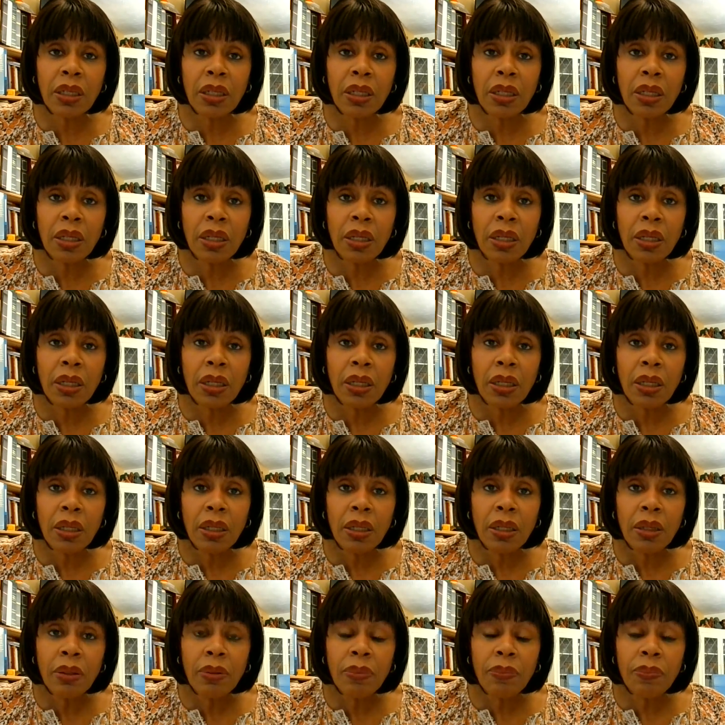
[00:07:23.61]

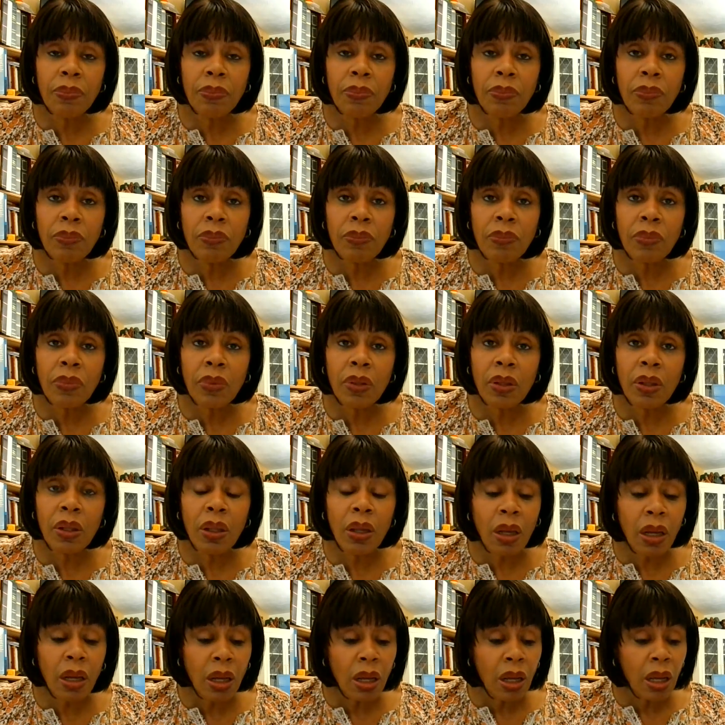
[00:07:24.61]

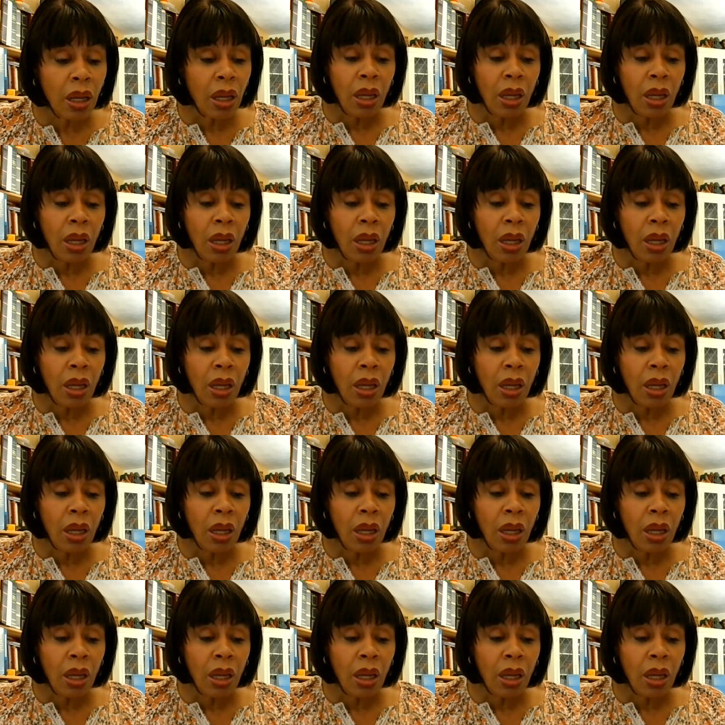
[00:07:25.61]
No one is speaking in this clip.